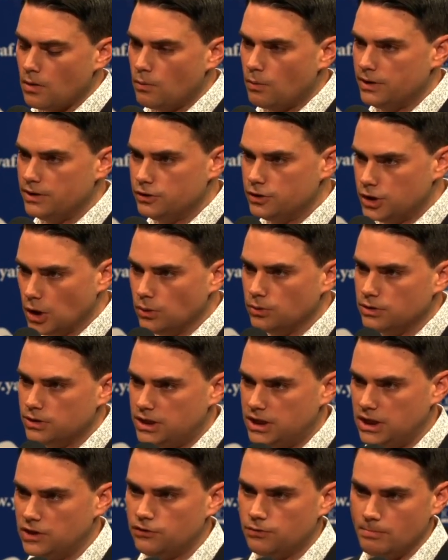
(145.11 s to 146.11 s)
When you don't
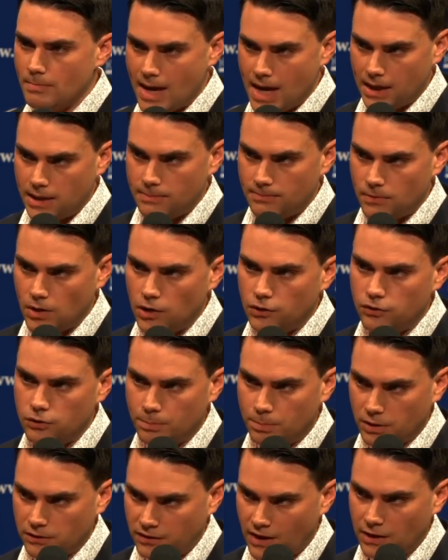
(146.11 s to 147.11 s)
teach men to
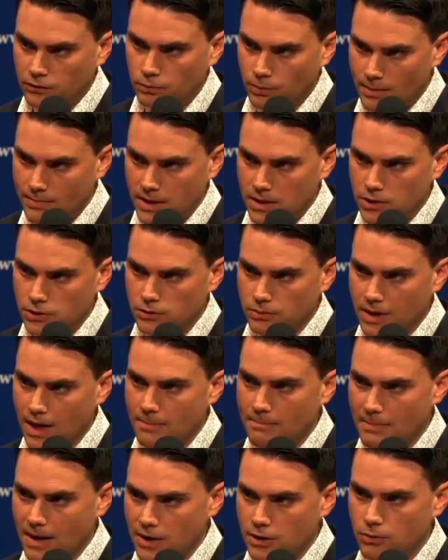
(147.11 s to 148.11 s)
protect women, you
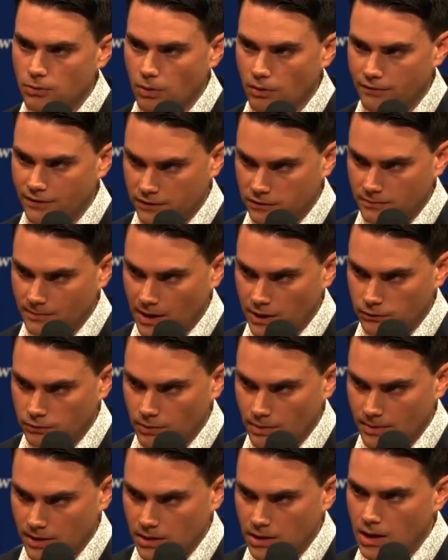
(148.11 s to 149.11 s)
get men who will victimize
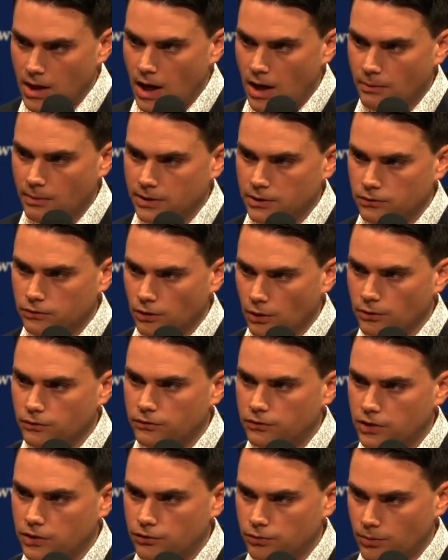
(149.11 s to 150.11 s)
women. And when you
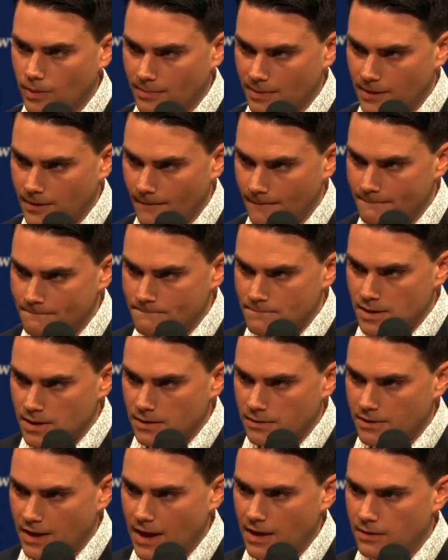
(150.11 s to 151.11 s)
don't teach women
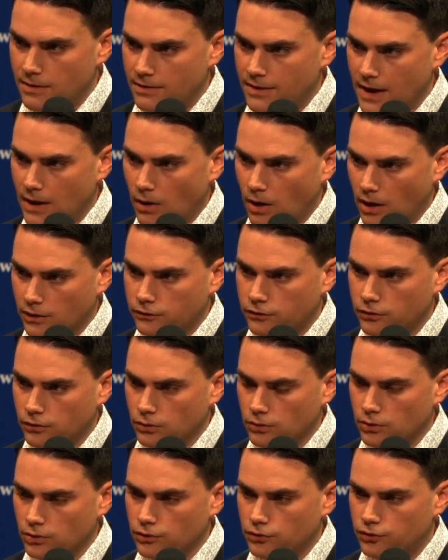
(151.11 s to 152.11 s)
that they ought
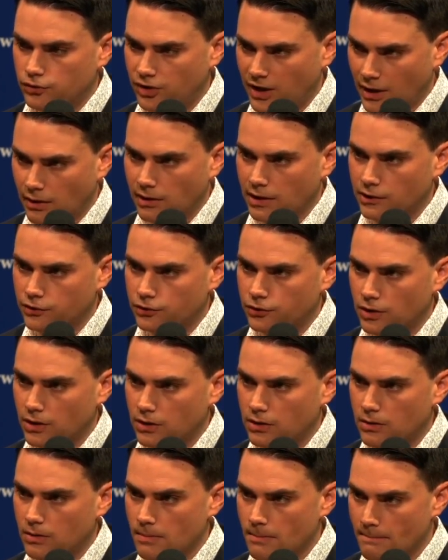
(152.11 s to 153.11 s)
to cherish
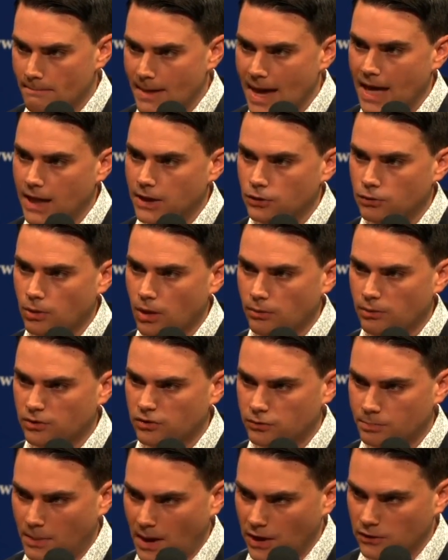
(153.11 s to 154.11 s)
men who are
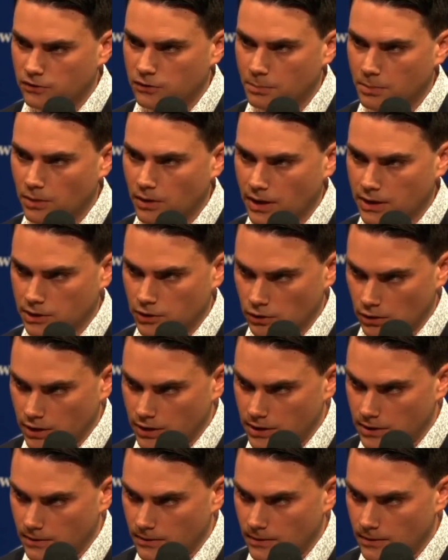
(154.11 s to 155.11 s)
responsible and
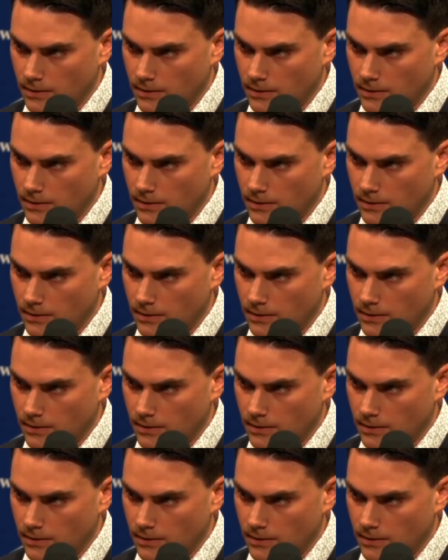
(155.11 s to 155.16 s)
good,